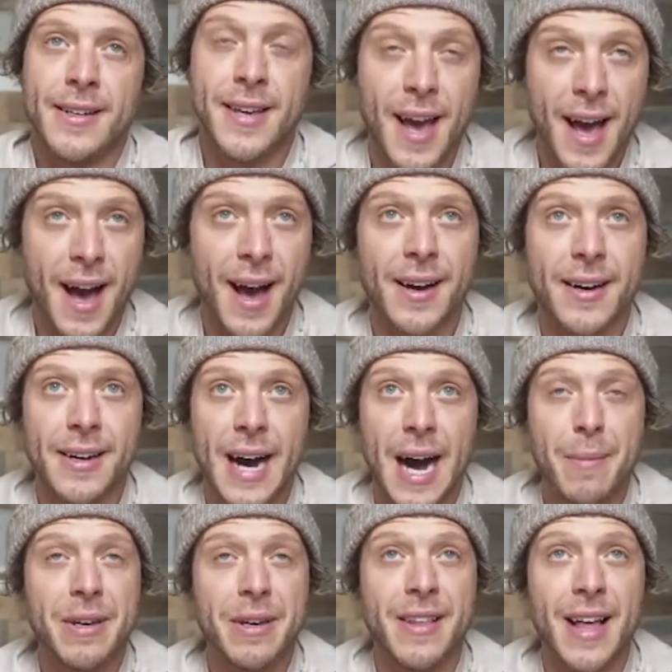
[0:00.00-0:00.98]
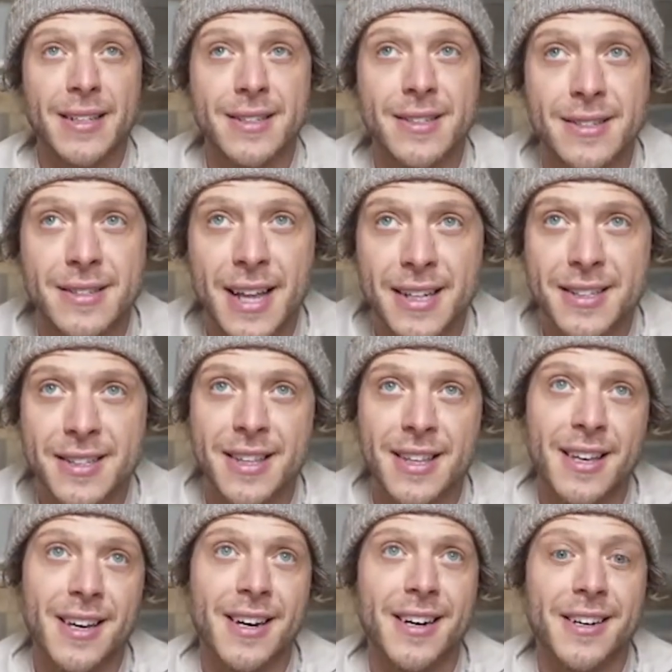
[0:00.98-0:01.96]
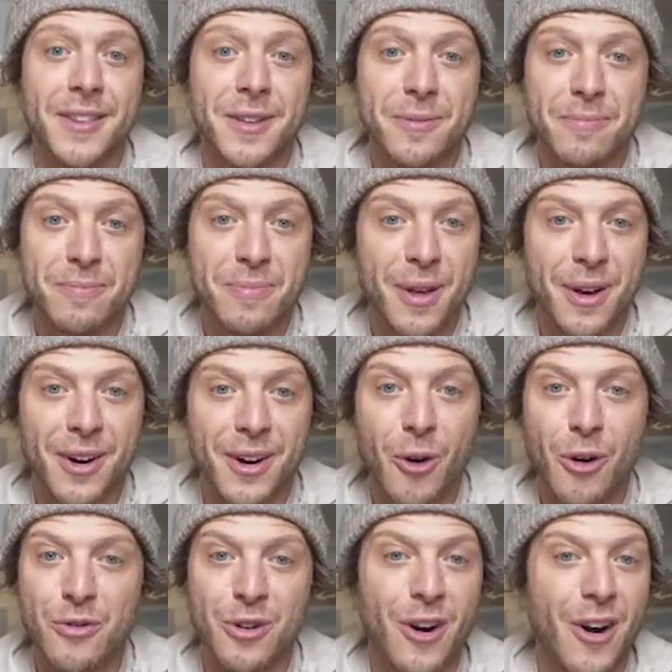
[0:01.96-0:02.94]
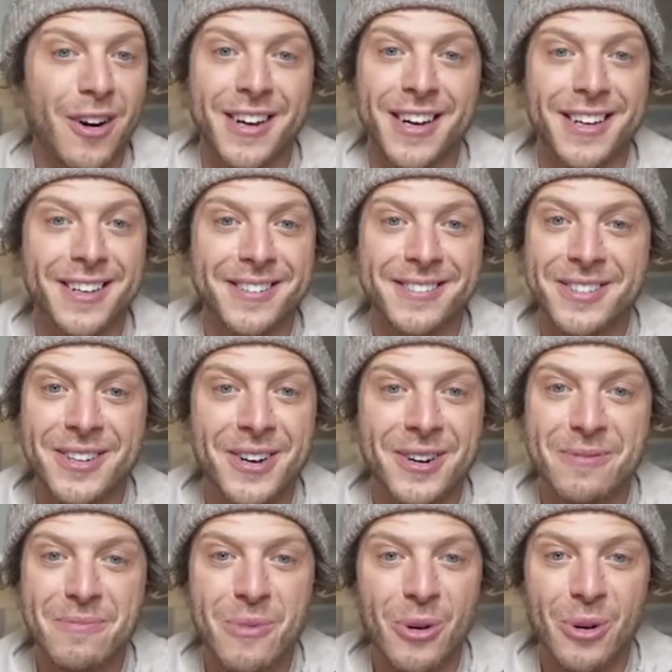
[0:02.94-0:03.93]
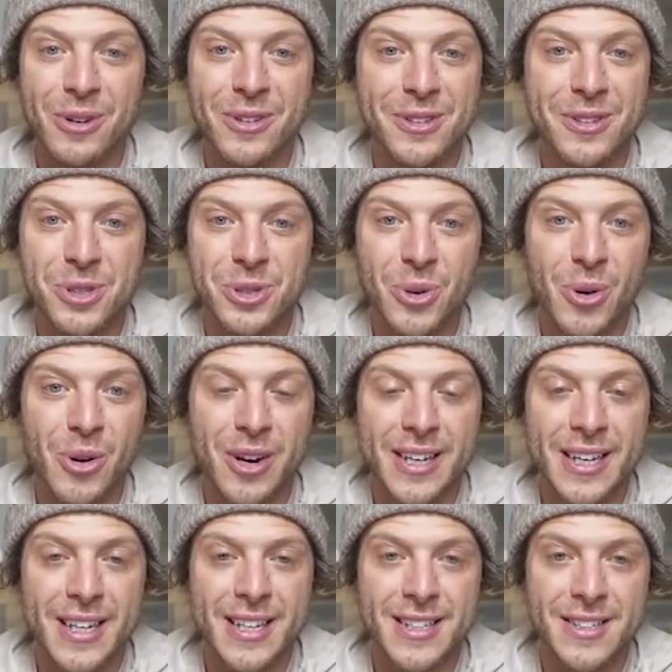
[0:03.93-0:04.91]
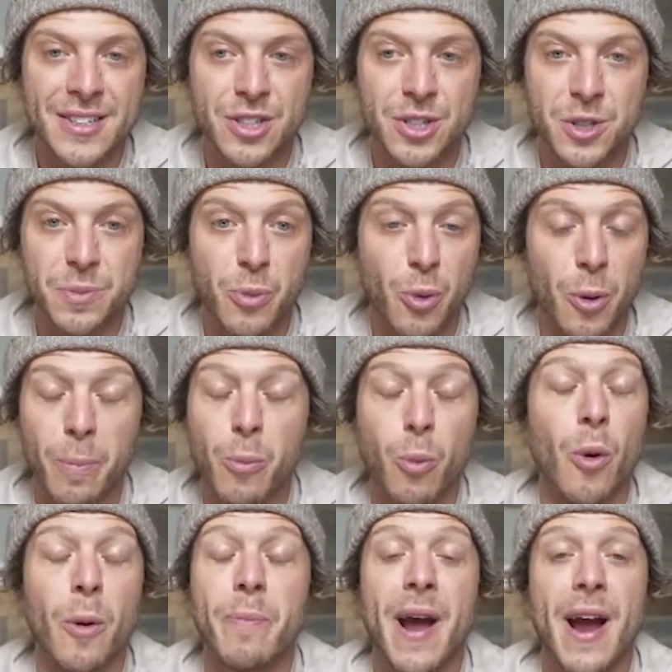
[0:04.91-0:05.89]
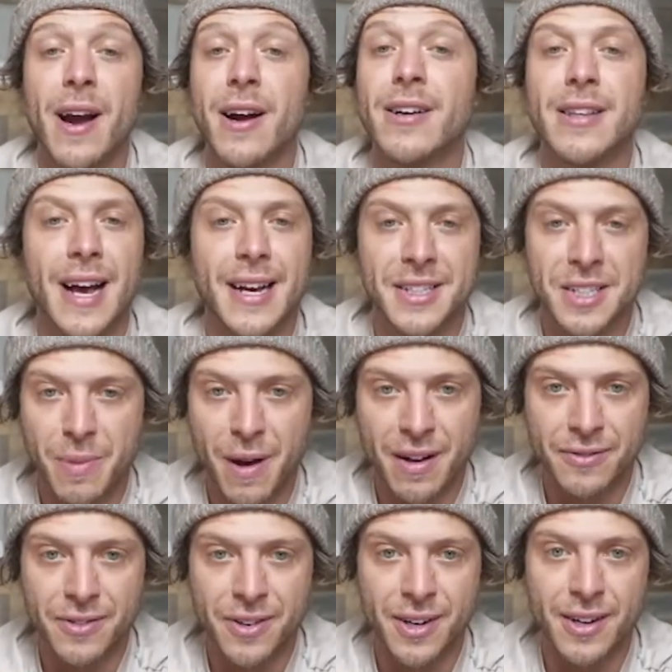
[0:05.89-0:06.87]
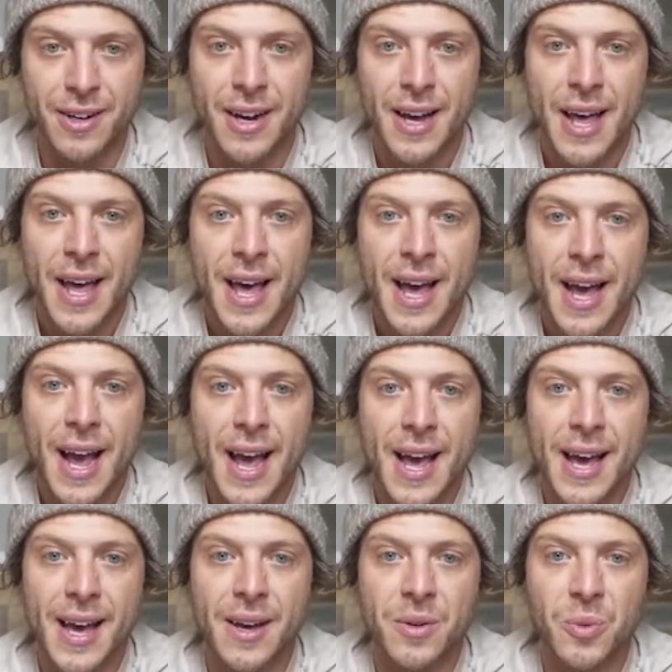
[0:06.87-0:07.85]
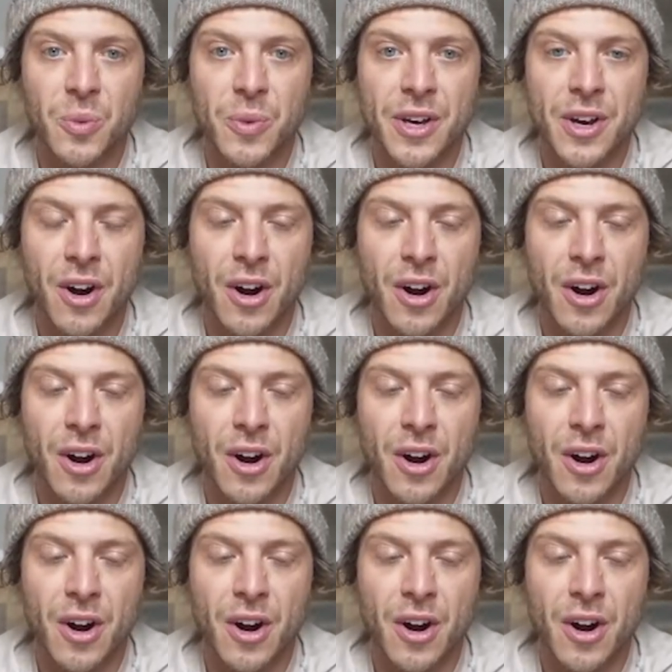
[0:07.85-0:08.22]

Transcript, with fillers: yeah, I mean that's that's the uh, the the overarching you know moral of the story is just we're, we're paralyzed by fear, and